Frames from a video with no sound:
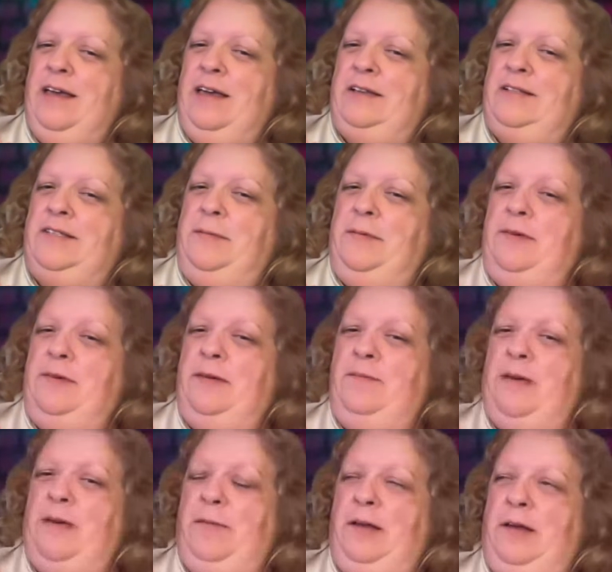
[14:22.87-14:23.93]
As some of you
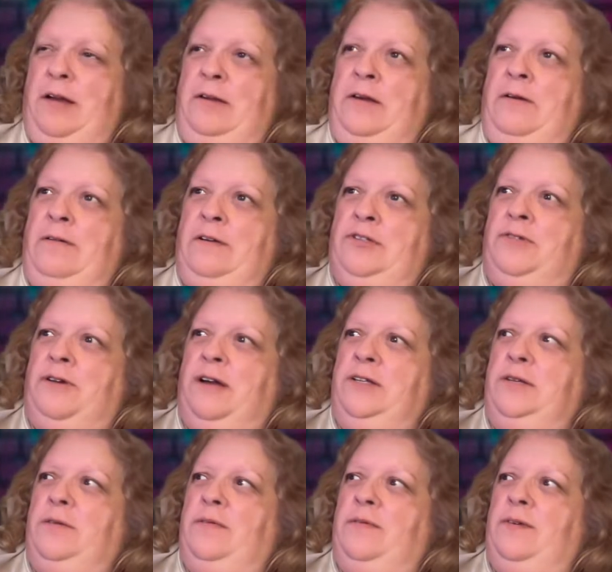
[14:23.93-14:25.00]
may or may not know, I tried
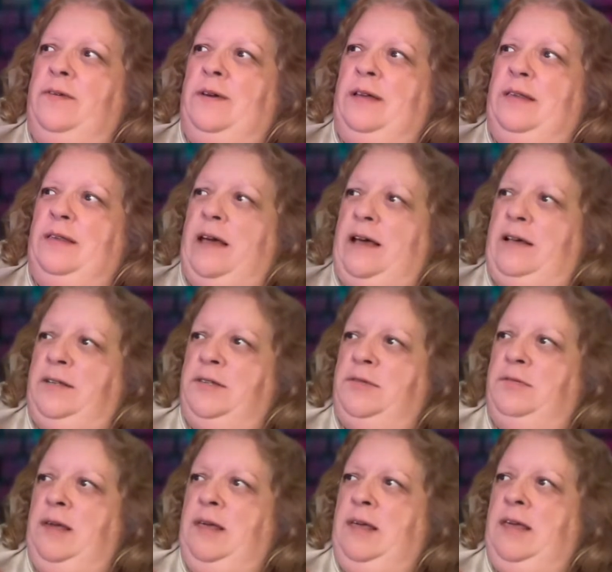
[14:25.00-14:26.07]
to review it last
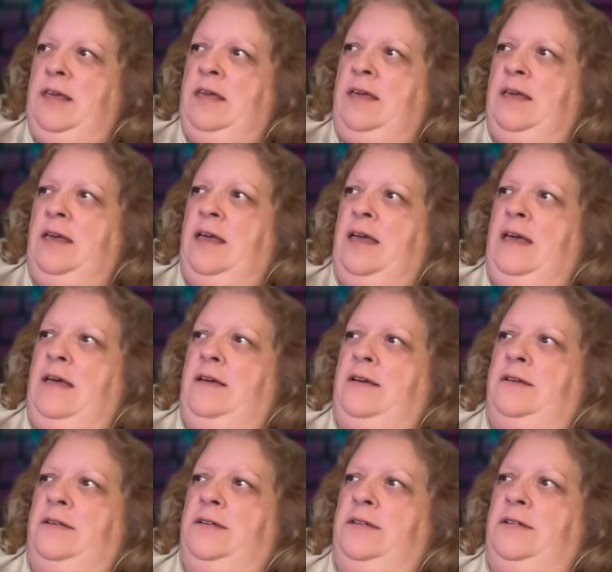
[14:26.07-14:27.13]
week
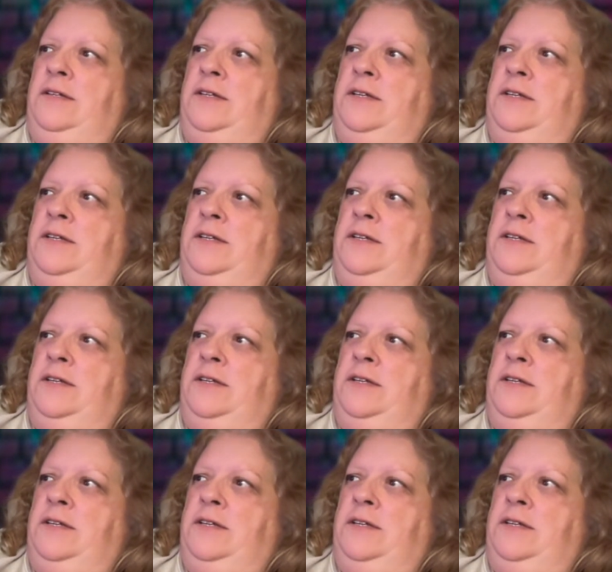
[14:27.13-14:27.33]
and